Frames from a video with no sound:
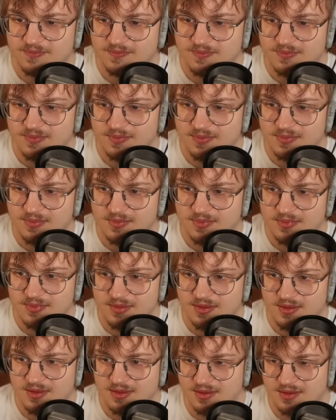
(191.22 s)

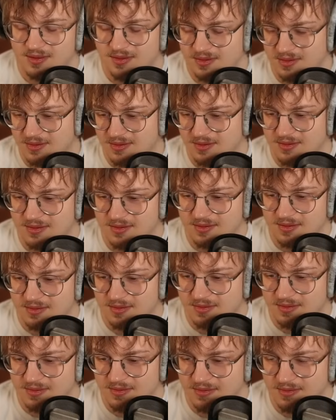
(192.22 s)

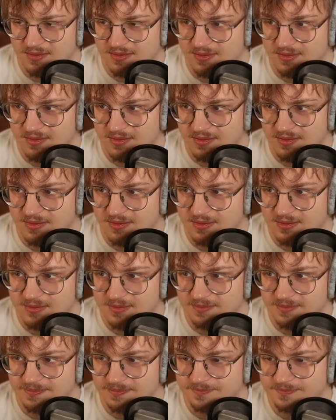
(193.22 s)

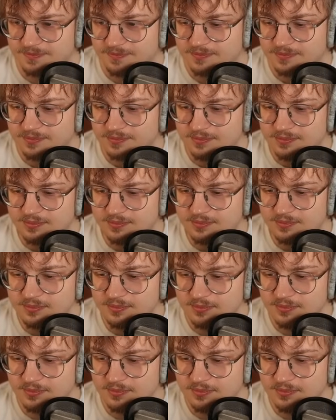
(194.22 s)
Nobody speaks.